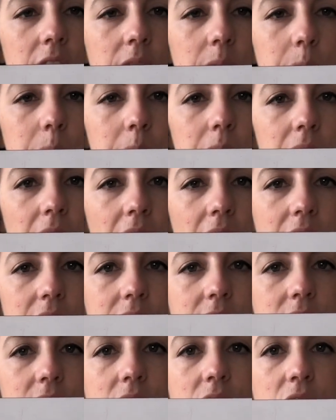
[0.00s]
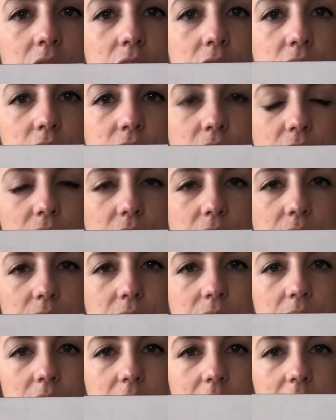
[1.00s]
plus
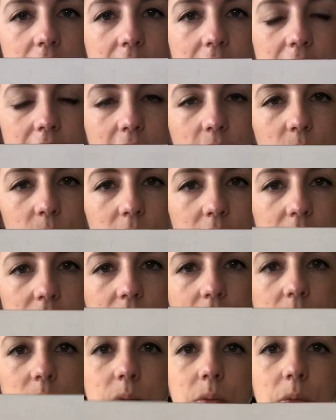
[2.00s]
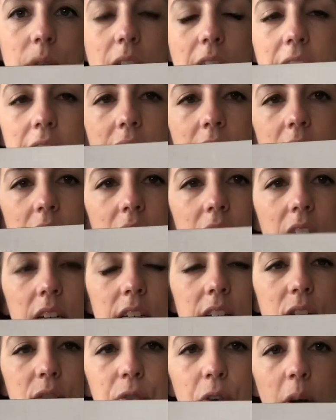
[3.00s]
2 equals what?
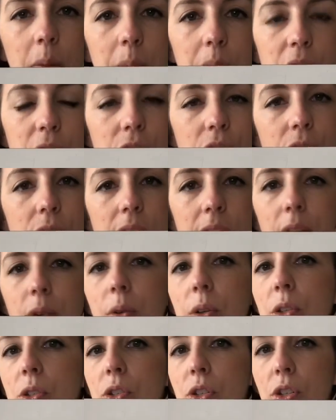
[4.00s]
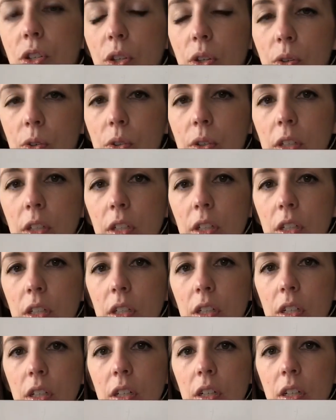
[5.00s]
Does 4 plus 2 equal 2?
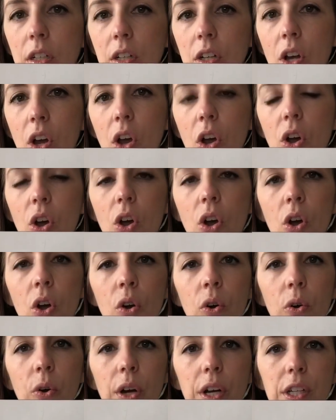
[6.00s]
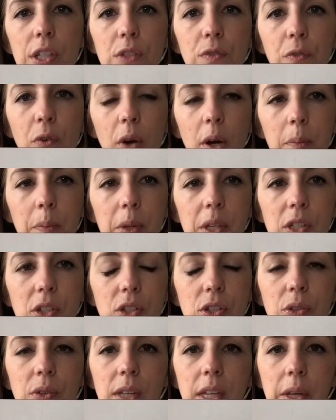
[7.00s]
Or does 4 plus
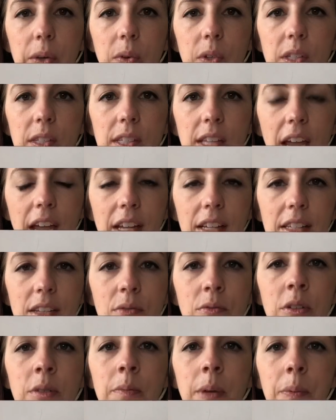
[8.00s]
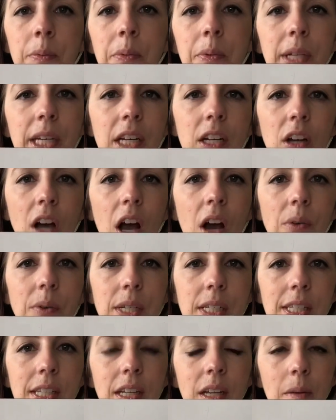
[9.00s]
2 equal 6? And remember, we can always
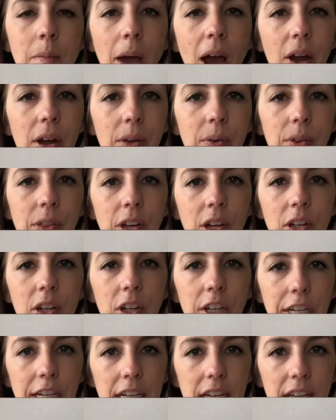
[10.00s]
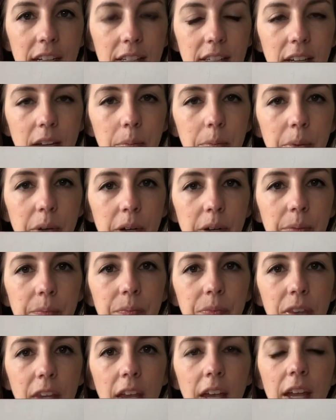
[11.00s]
think about it with our cookie example.
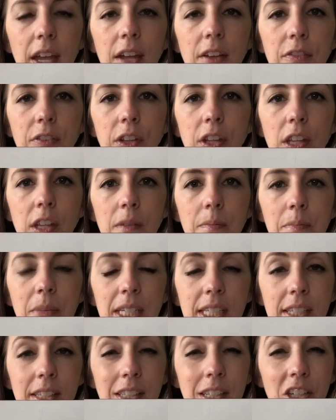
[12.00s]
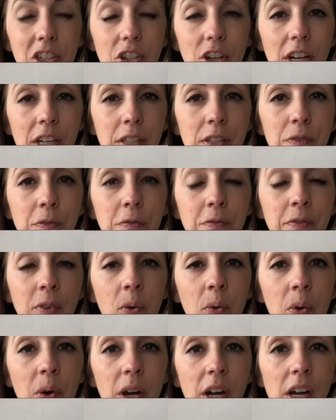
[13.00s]
If Mrs. Tischer has
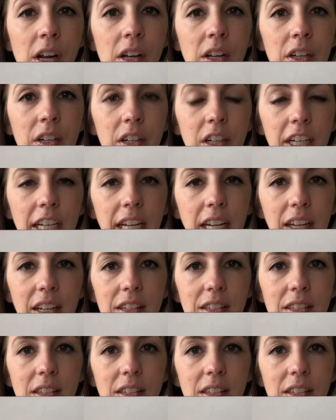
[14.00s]
4 cookies